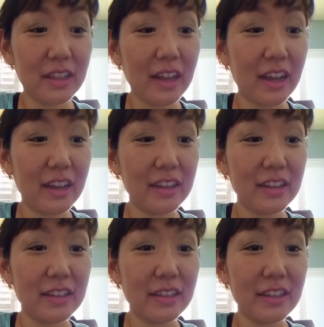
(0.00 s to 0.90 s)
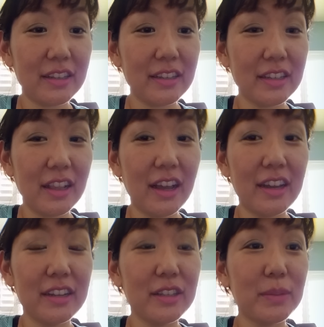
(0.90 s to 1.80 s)
lot. It is a lot,
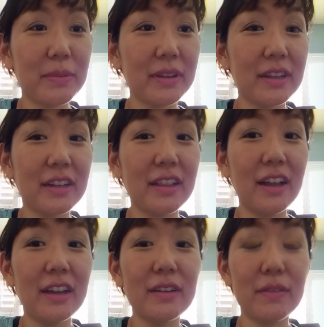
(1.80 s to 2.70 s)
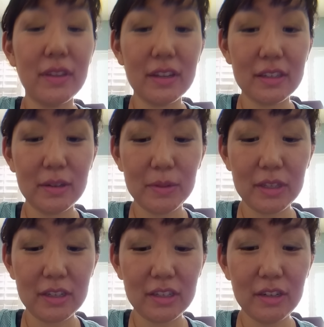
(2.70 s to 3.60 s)
and it's bringing a lot of things up to
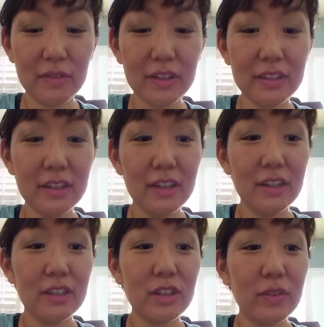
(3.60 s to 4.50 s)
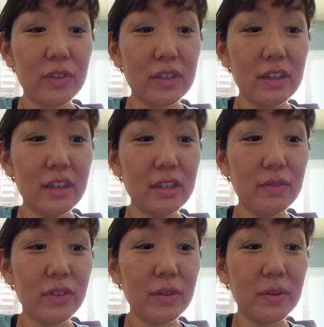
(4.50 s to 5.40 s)
the surface. So if you're starting to
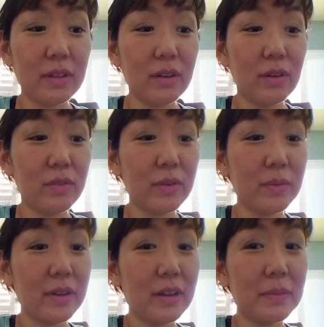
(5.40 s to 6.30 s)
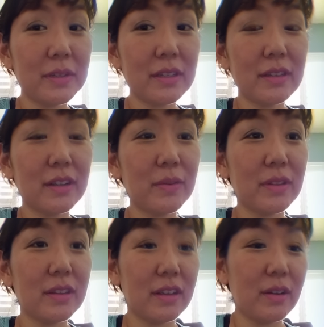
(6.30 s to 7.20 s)
feel really overwhelmed, just like
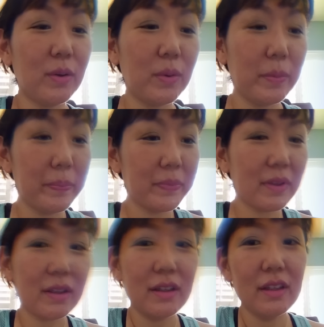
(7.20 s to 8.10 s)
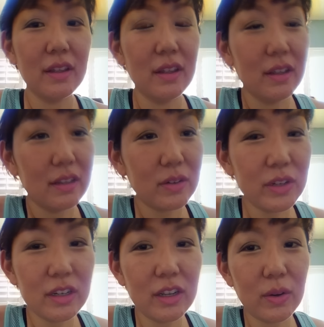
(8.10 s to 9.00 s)
with the whole during
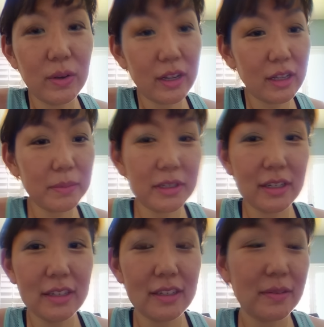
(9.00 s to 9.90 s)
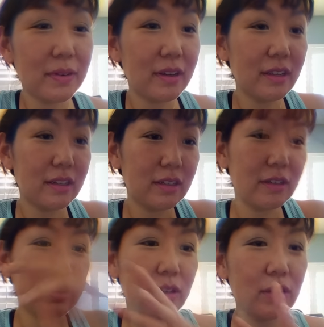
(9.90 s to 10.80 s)
the whole eclipse season, right? Because
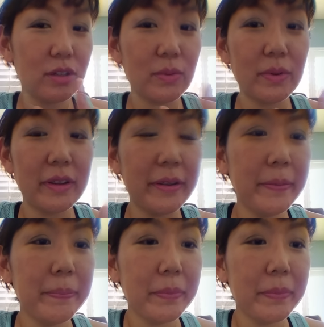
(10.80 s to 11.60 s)
there's three.